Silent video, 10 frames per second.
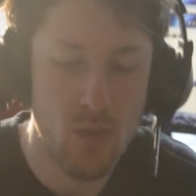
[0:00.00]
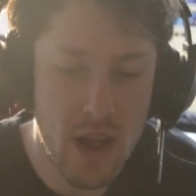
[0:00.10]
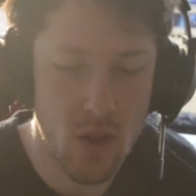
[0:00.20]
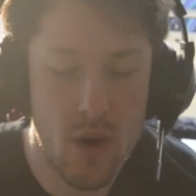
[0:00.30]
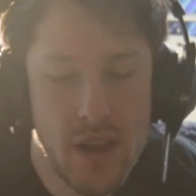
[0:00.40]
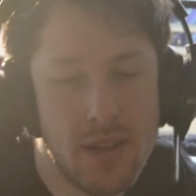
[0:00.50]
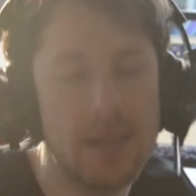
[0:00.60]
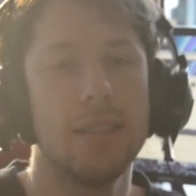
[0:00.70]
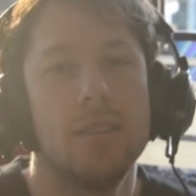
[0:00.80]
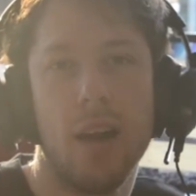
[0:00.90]
well-oiled
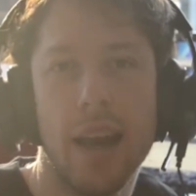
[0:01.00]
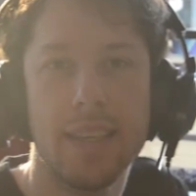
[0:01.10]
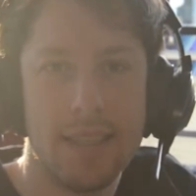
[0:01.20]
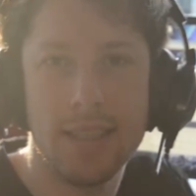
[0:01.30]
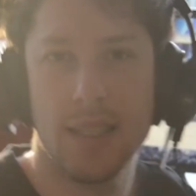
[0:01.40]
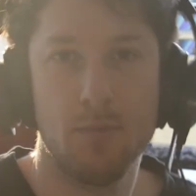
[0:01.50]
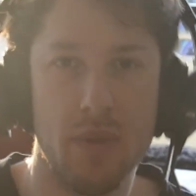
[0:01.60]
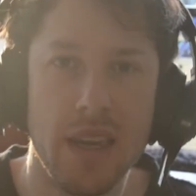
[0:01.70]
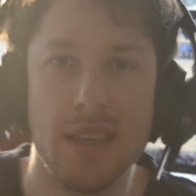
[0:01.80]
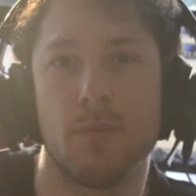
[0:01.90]
and nice and
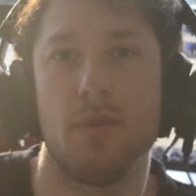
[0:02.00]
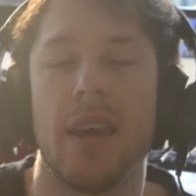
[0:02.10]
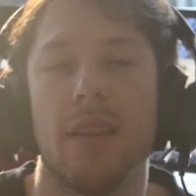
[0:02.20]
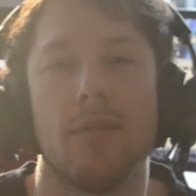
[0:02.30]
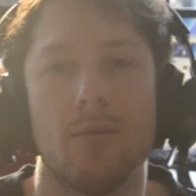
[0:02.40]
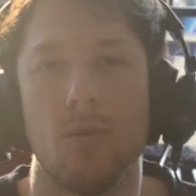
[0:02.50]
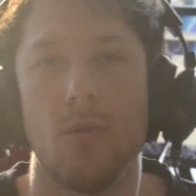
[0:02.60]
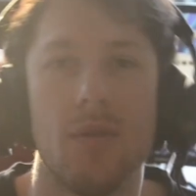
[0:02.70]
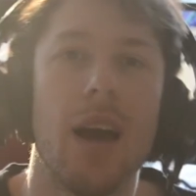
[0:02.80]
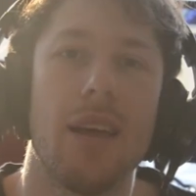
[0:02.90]
spick and span,
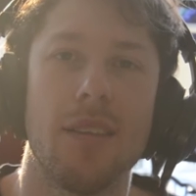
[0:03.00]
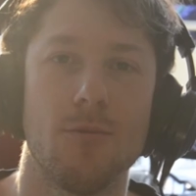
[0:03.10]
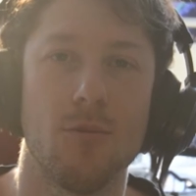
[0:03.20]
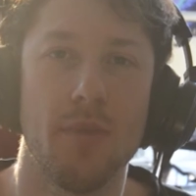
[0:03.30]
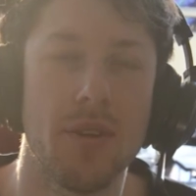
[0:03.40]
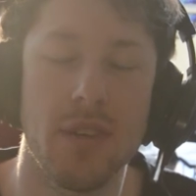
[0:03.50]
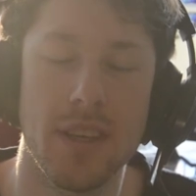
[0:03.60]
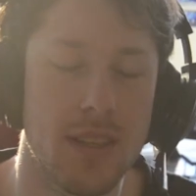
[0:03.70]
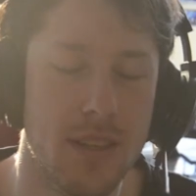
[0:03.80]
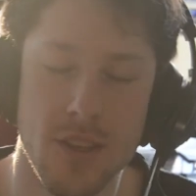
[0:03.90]
we'll be
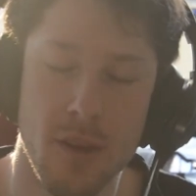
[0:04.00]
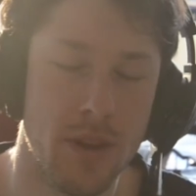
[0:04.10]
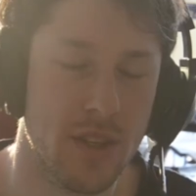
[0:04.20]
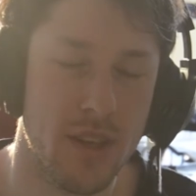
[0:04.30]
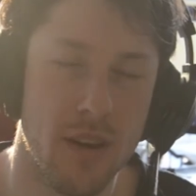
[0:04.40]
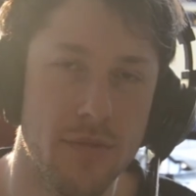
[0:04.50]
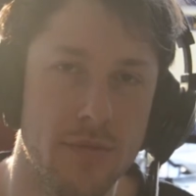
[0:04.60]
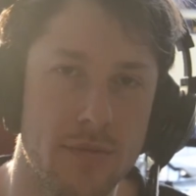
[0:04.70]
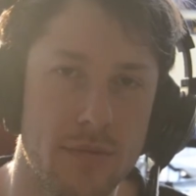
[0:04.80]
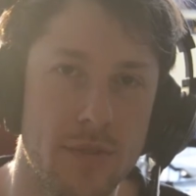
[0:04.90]
releasing so much stuff
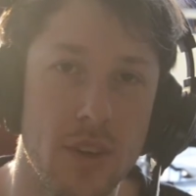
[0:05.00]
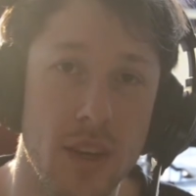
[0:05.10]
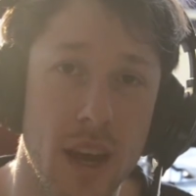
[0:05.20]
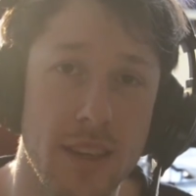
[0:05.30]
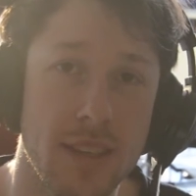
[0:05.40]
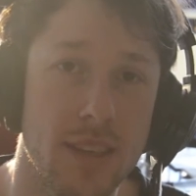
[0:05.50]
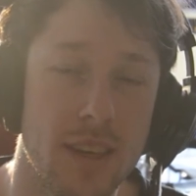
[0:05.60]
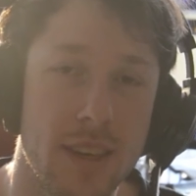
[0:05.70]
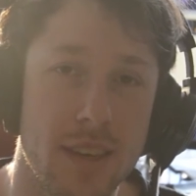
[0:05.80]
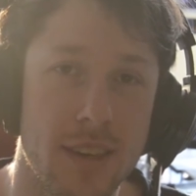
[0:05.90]
for you guys,
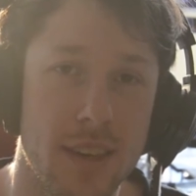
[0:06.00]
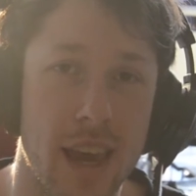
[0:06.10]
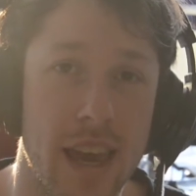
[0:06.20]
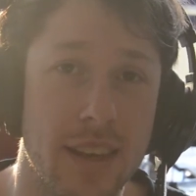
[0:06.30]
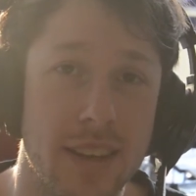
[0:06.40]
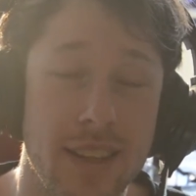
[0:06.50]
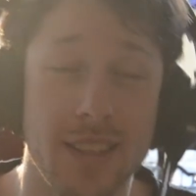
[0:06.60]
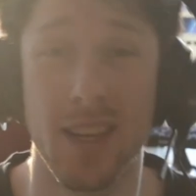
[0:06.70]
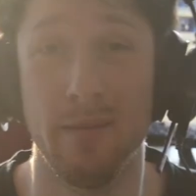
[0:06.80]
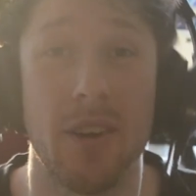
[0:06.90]
and
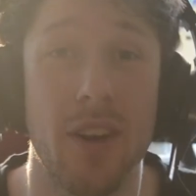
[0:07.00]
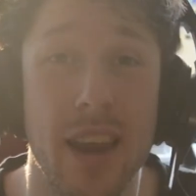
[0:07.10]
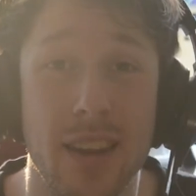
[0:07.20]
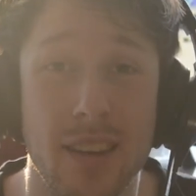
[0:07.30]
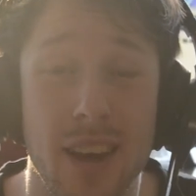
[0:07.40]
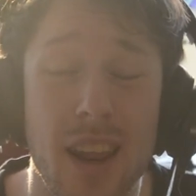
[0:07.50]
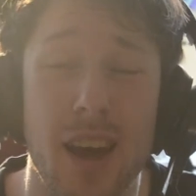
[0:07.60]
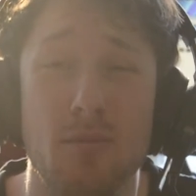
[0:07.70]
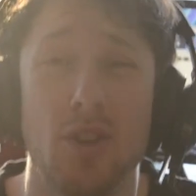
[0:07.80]
it's going to be great. And I'm